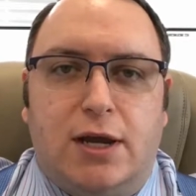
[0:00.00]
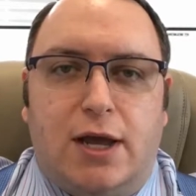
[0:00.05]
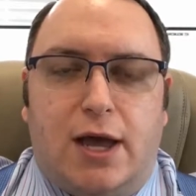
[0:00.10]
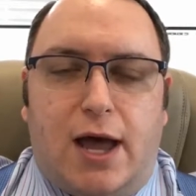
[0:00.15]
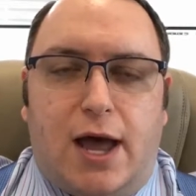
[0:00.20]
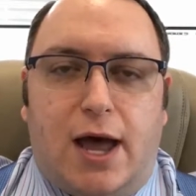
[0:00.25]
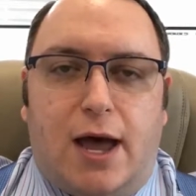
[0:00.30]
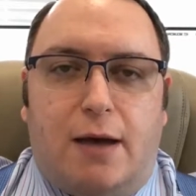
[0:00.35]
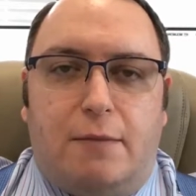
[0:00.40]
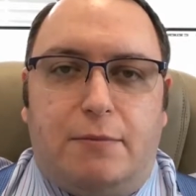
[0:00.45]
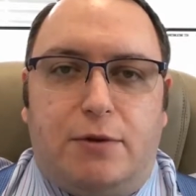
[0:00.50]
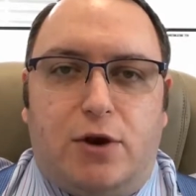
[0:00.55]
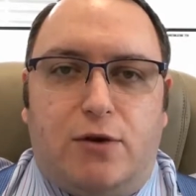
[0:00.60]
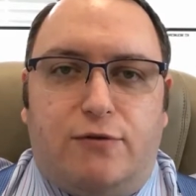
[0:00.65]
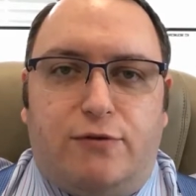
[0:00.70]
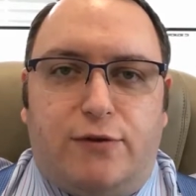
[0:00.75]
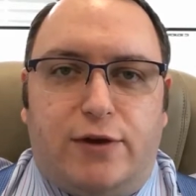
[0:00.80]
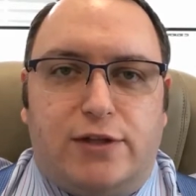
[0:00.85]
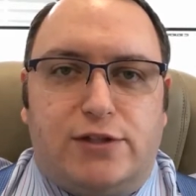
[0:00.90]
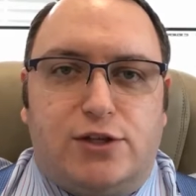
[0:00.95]

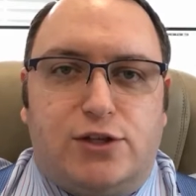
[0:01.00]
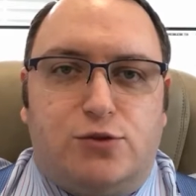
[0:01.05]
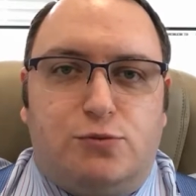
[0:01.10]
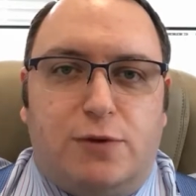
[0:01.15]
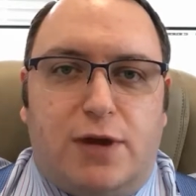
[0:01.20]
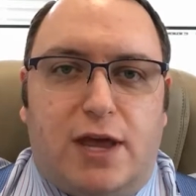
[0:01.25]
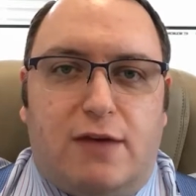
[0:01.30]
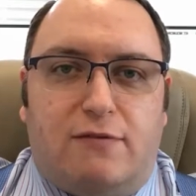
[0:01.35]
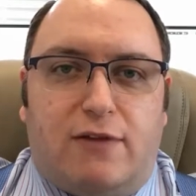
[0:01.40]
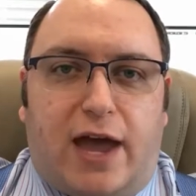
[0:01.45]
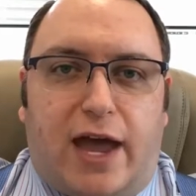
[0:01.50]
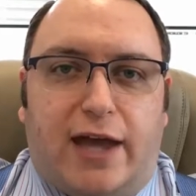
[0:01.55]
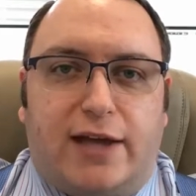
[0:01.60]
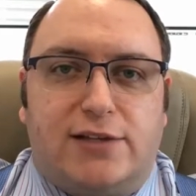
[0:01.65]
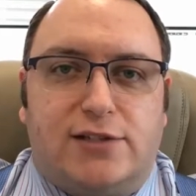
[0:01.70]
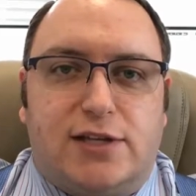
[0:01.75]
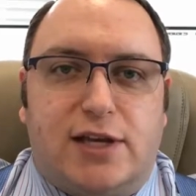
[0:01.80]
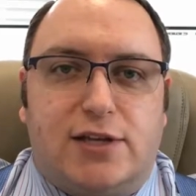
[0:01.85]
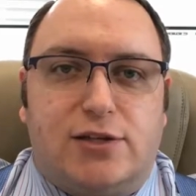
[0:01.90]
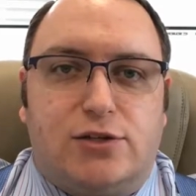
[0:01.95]
For instance, we have
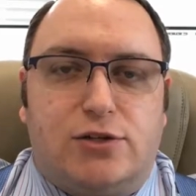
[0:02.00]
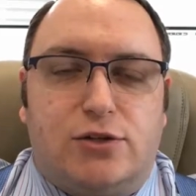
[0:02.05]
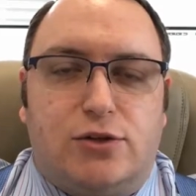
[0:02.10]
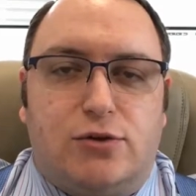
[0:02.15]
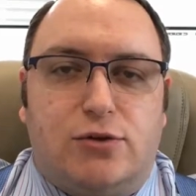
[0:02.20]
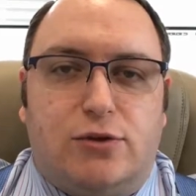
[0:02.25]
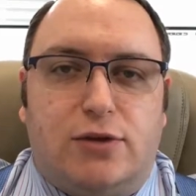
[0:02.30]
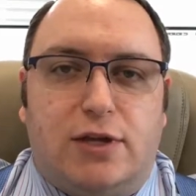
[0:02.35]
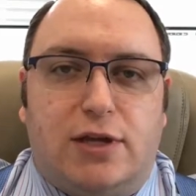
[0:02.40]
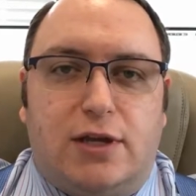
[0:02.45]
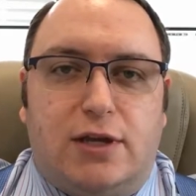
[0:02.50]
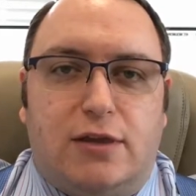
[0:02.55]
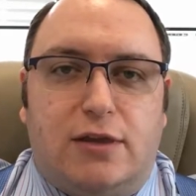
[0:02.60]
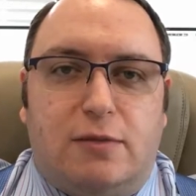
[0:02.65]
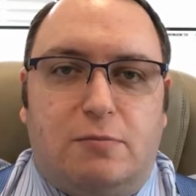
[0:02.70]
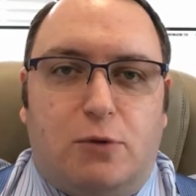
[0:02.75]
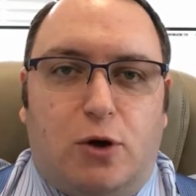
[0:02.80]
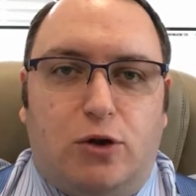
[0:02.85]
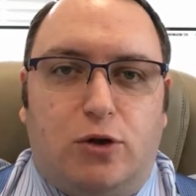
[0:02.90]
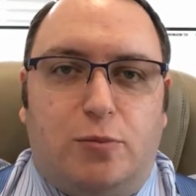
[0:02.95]
access to the
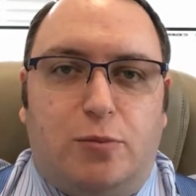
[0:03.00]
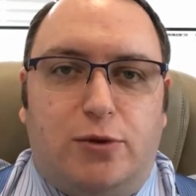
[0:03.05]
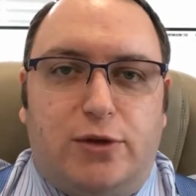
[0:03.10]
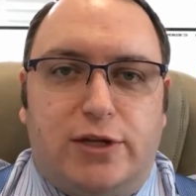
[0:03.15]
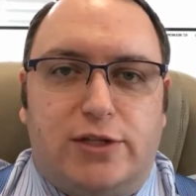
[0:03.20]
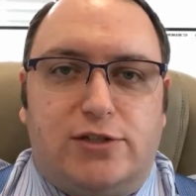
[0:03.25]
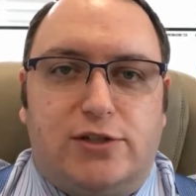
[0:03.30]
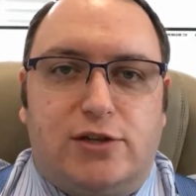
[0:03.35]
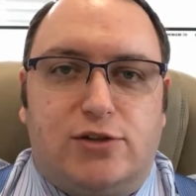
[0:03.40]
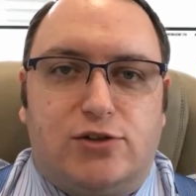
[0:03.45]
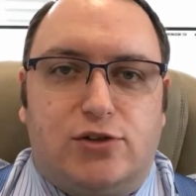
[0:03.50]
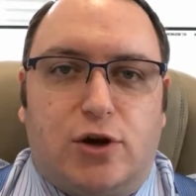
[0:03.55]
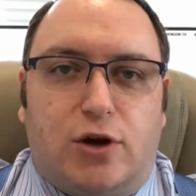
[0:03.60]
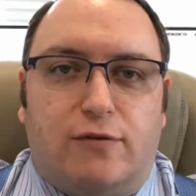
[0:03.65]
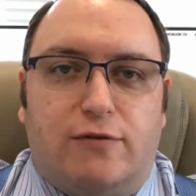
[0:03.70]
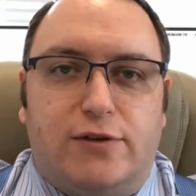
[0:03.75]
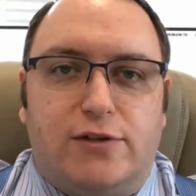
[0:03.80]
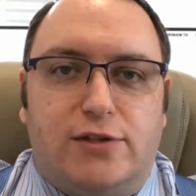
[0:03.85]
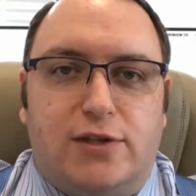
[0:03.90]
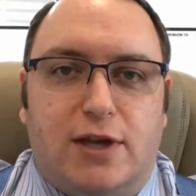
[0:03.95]
multiple listing
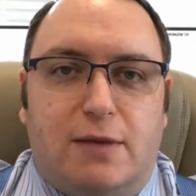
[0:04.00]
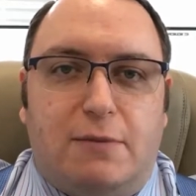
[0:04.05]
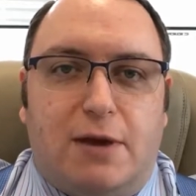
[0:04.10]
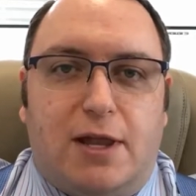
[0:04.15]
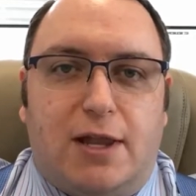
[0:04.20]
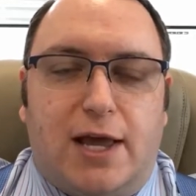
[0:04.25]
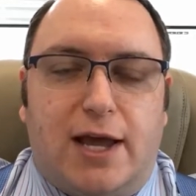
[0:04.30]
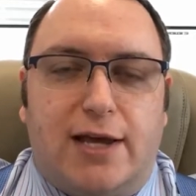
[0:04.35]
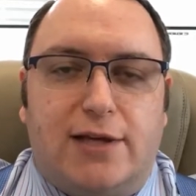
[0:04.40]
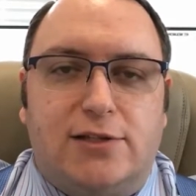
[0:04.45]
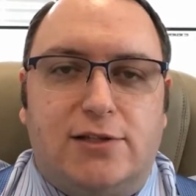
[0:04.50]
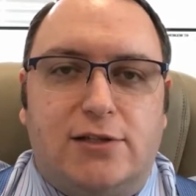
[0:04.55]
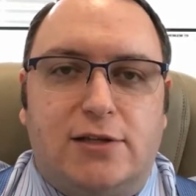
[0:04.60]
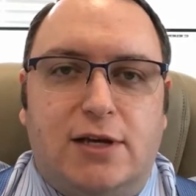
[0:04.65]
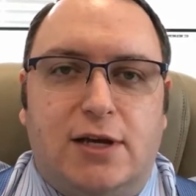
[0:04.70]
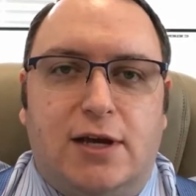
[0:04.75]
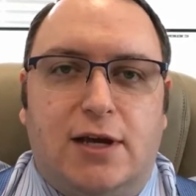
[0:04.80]
service, the MLS.